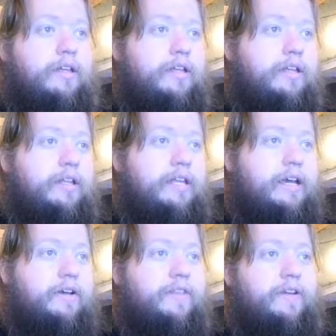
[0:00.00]

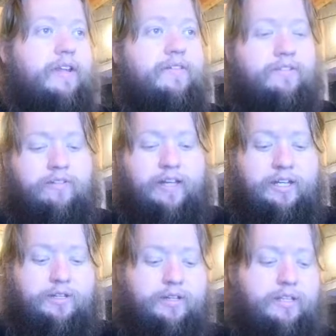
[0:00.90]
Now, their level of
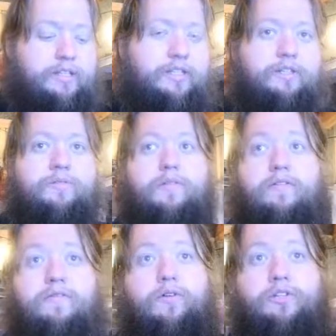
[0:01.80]
hatred. This is the
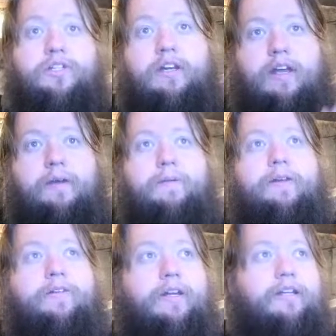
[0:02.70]
first time in
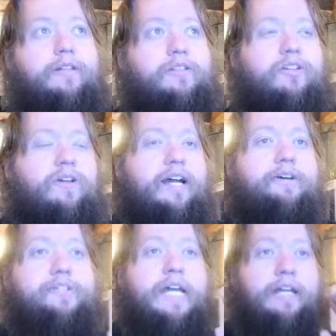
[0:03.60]
creating this whole
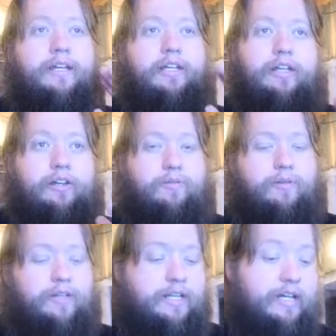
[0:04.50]
house, you're going to roll
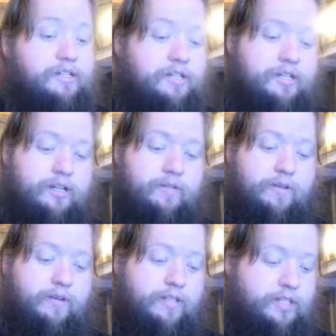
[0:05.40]
the dice. So,
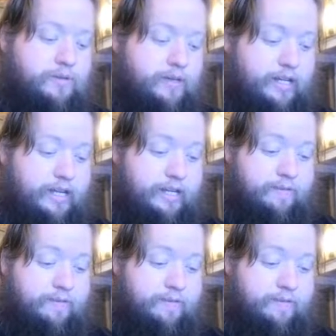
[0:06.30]
roll a d20.